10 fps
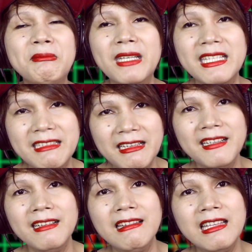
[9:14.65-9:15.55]
But
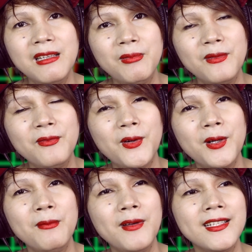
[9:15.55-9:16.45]
entirely, the
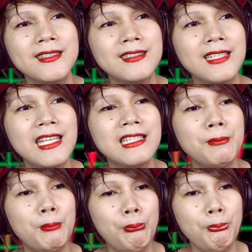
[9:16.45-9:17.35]
performance is
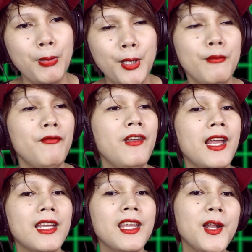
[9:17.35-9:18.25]

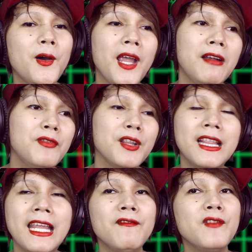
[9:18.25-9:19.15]
perfect. You know,
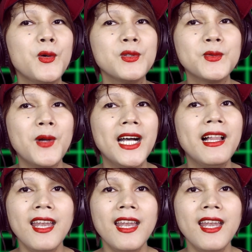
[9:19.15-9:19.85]
everything flows well.